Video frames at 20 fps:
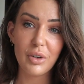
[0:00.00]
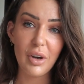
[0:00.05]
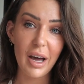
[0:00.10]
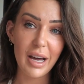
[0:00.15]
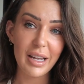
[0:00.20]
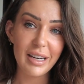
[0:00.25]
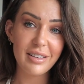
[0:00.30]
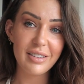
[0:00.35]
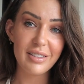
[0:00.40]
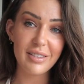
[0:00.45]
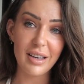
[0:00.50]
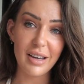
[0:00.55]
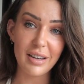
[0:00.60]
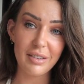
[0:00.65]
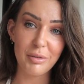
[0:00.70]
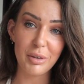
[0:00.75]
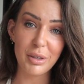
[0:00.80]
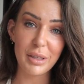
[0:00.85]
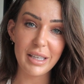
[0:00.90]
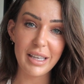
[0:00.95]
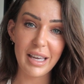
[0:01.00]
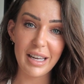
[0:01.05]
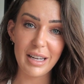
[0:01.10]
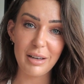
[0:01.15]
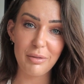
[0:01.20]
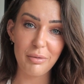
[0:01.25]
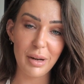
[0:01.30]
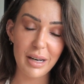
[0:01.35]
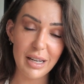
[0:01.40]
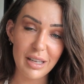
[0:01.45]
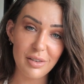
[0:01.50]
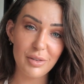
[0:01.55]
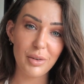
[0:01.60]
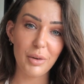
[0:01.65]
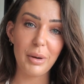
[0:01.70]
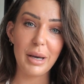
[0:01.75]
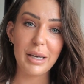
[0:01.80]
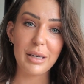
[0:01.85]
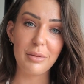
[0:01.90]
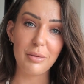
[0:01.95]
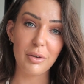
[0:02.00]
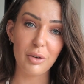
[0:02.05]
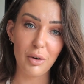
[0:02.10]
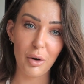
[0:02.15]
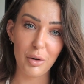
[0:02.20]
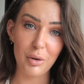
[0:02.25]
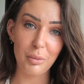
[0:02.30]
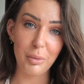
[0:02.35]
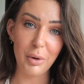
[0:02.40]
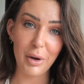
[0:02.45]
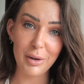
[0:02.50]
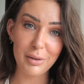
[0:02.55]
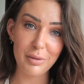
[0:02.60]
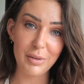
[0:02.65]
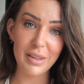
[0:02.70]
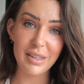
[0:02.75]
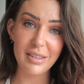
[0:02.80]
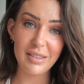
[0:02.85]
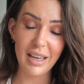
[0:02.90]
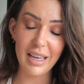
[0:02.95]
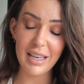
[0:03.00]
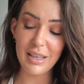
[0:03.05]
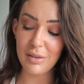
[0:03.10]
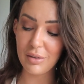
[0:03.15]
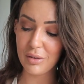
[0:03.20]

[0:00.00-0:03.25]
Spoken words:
kind of start really getting ready so I can go to work for the day.